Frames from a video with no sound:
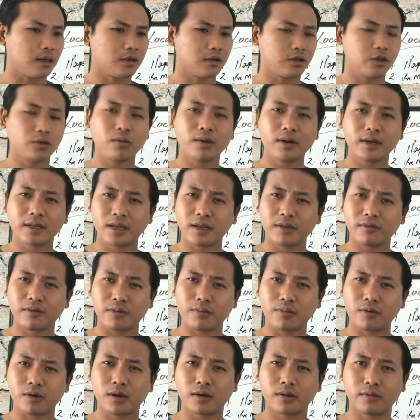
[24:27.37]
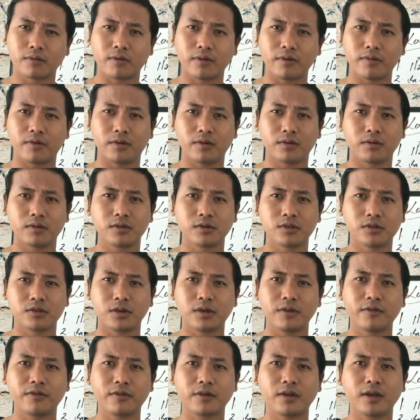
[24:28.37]
You want to give the product review. So
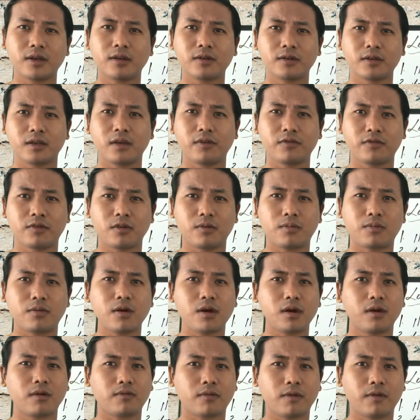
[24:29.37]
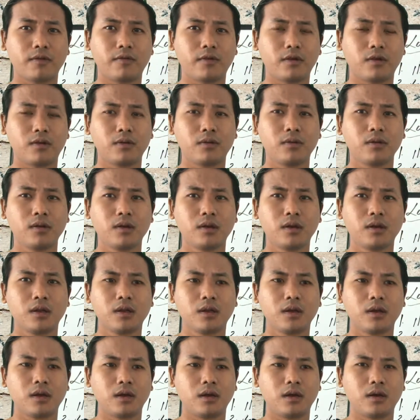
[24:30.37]
if you cannot give your product review,
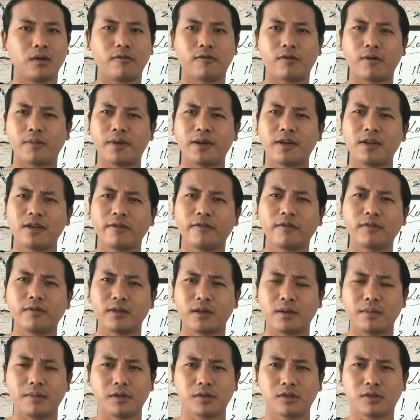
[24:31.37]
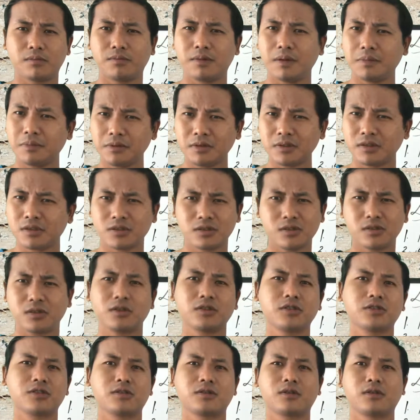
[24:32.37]
from any of the Amazon, people are
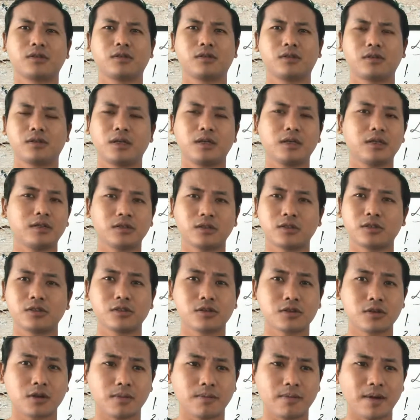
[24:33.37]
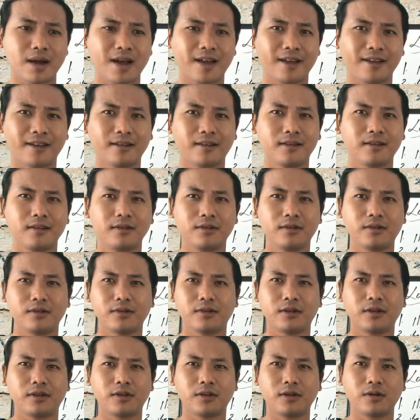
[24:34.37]
they're not just gonna buy it. You know,
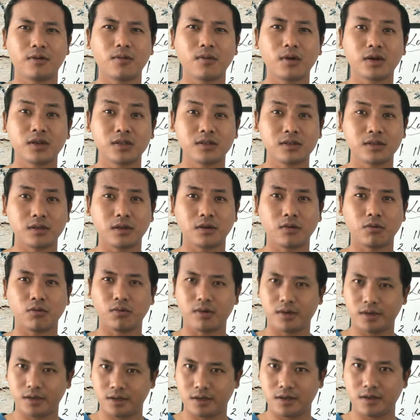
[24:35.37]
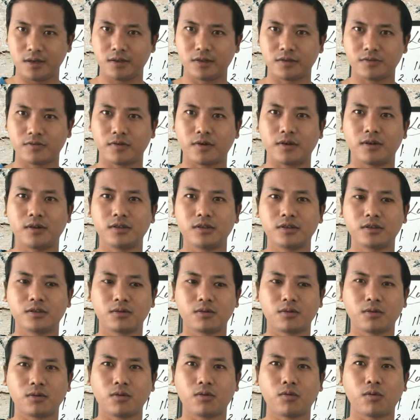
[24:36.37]
they want to see what it is first,
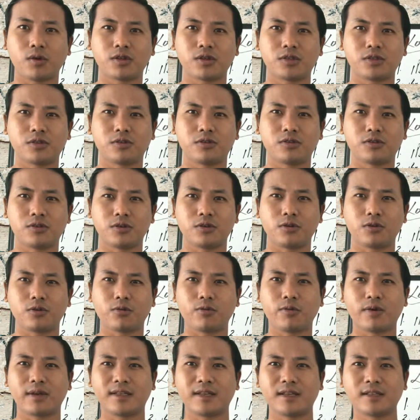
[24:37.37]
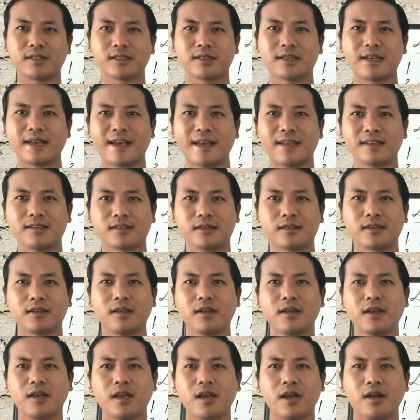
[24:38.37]
what you do, what does it has it,
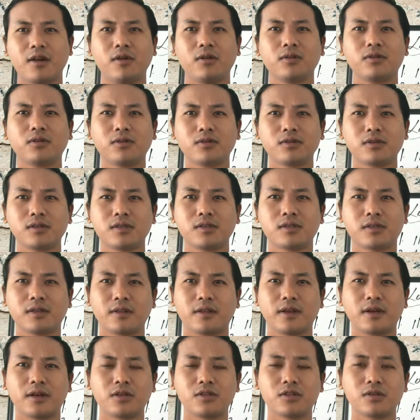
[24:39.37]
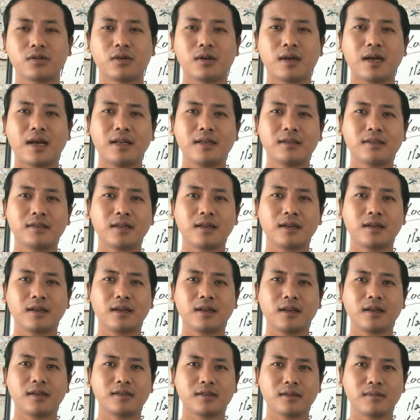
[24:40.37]
and all those things are there. So
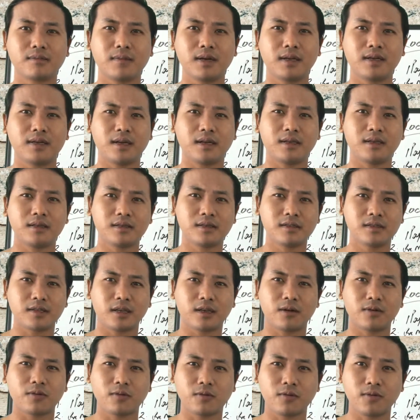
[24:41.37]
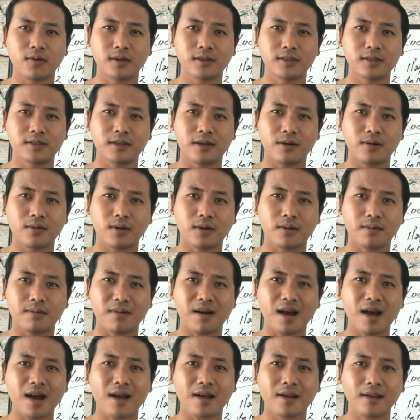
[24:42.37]
unless somebody understand what they want to
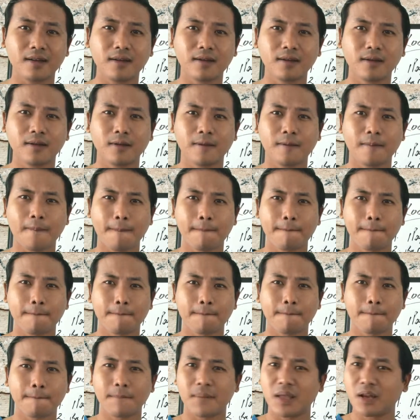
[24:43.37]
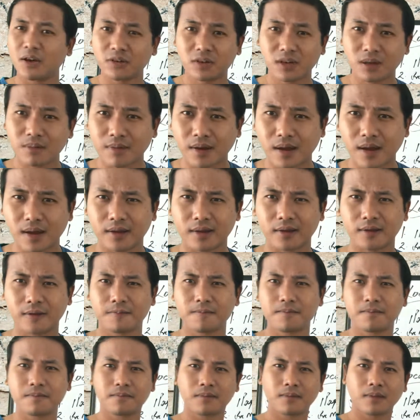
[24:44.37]
buy, they're not gonna buy it.
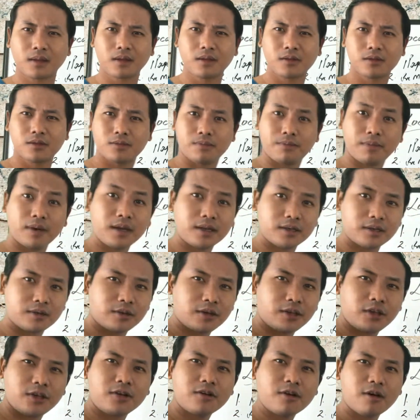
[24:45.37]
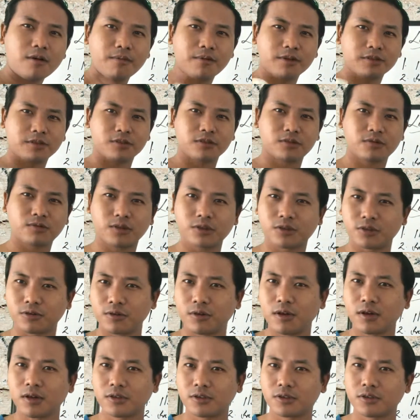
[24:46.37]
But in your business, what you're
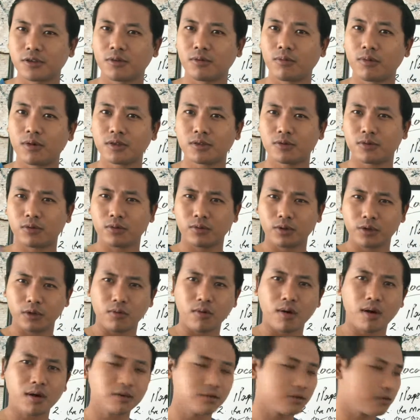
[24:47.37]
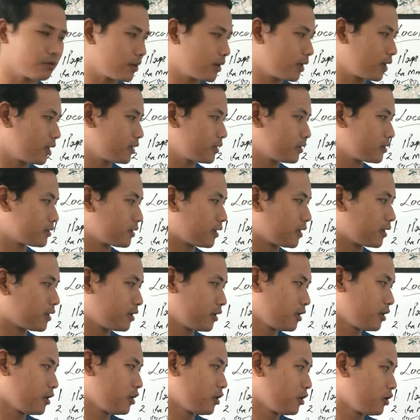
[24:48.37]
gonna do, what you are doing is that
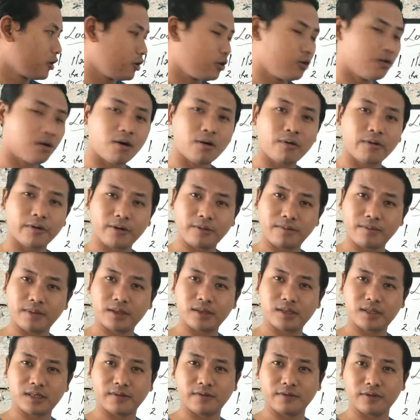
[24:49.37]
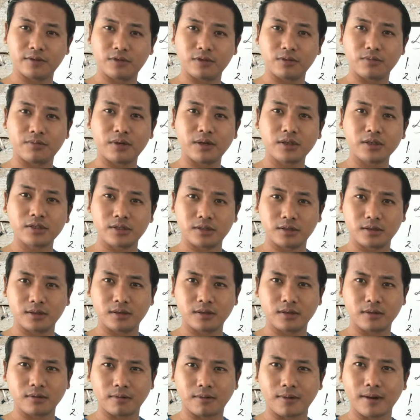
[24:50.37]
you already met 72%,
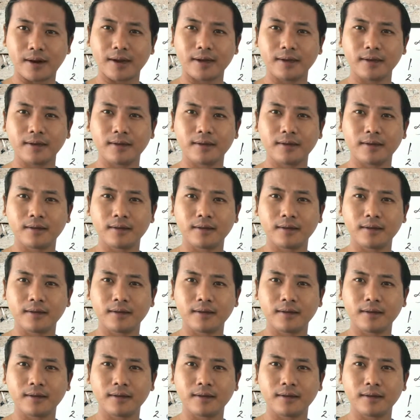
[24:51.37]
right?